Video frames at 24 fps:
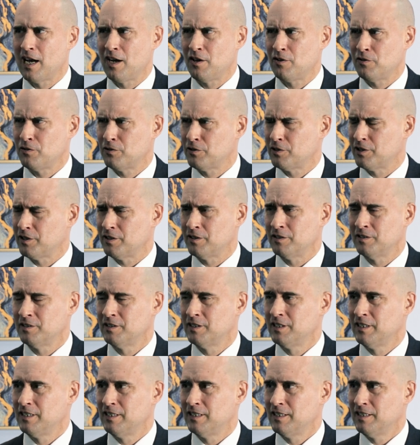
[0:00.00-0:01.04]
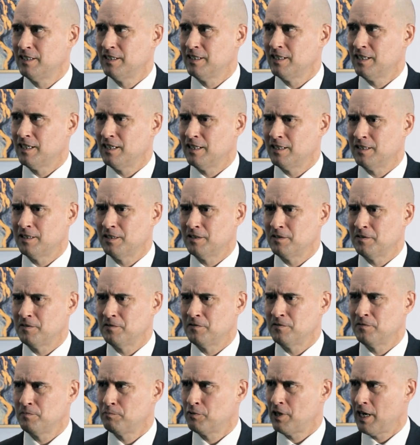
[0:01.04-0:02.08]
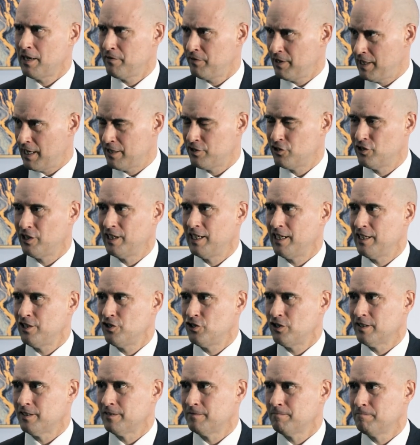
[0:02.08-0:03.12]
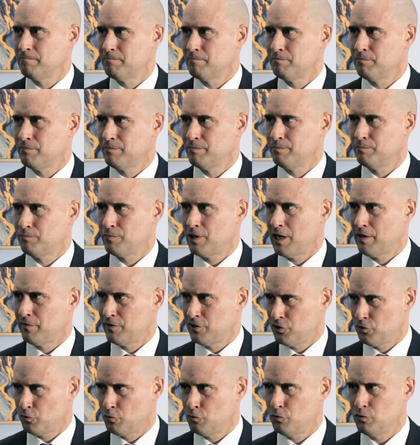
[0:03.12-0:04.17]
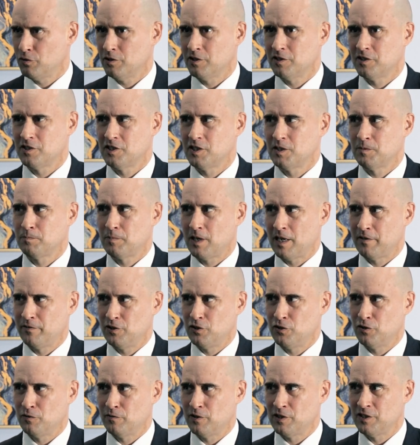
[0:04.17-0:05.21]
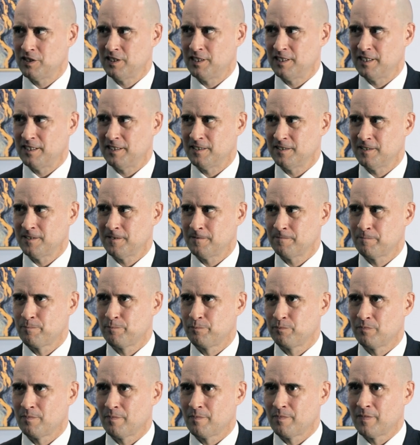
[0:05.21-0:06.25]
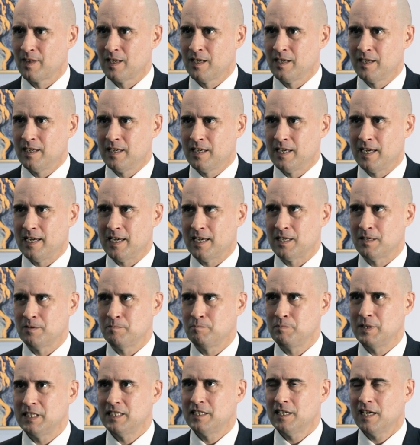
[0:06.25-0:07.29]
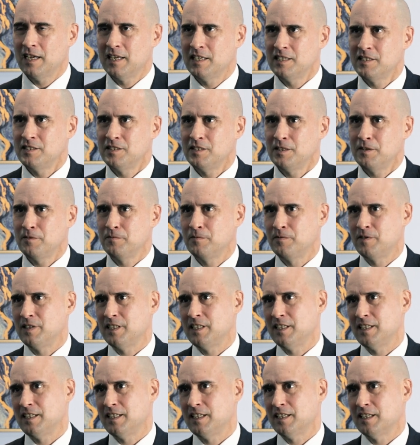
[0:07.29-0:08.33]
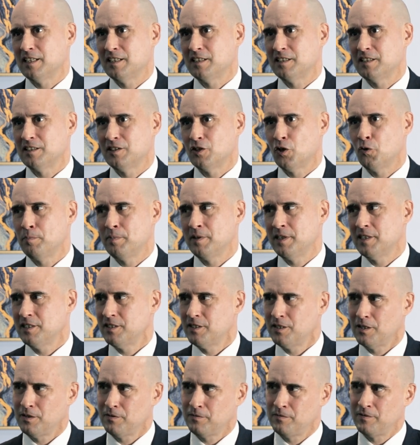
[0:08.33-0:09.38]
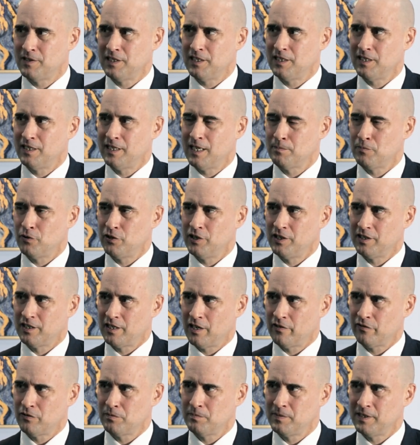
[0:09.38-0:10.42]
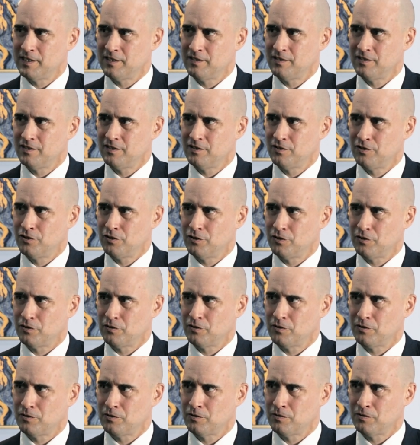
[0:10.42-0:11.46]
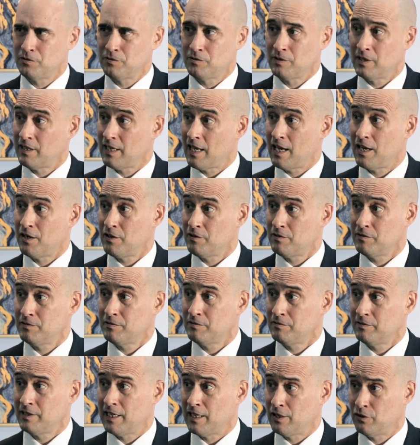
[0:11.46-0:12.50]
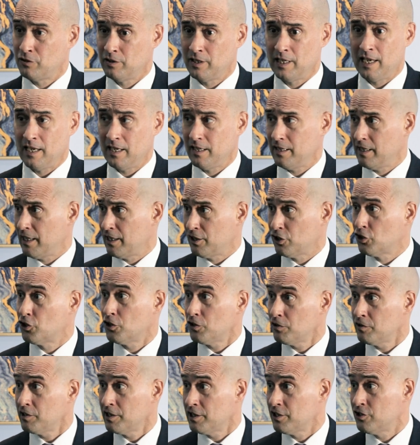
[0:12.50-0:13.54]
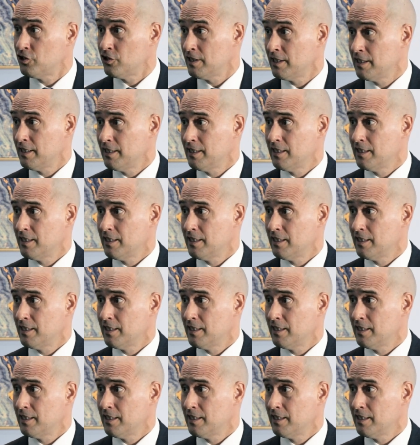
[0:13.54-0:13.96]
power of private education, private schools, private universities. And because of the openness of the Cambodian government to allow and encourage